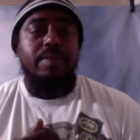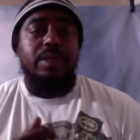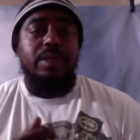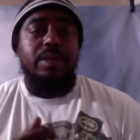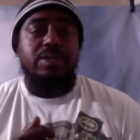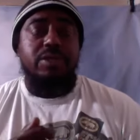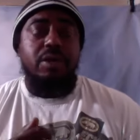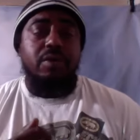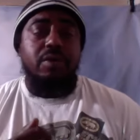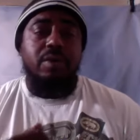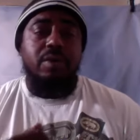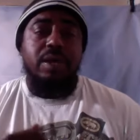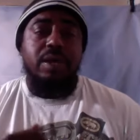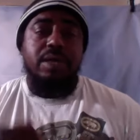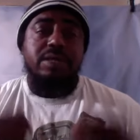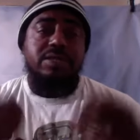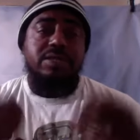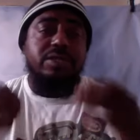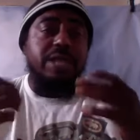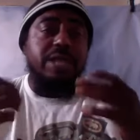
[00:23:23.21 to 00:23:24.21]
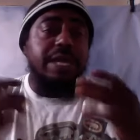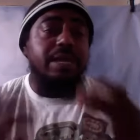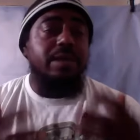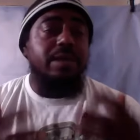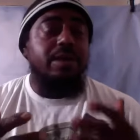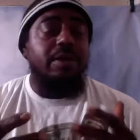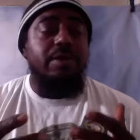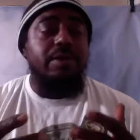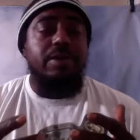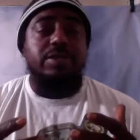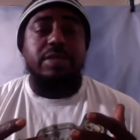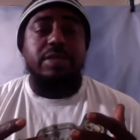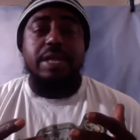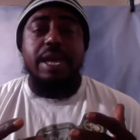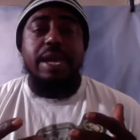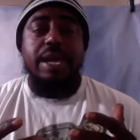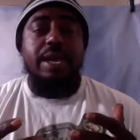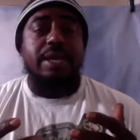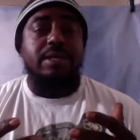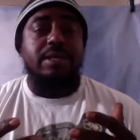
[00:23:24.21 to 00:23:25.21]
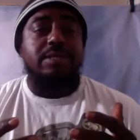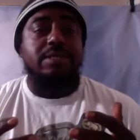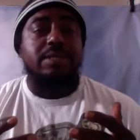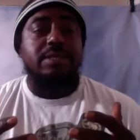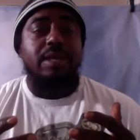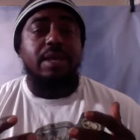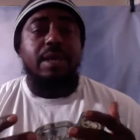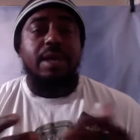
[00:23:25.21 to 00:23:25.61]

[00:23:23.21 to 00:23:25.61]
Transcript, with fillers: So stay encouraged, guys.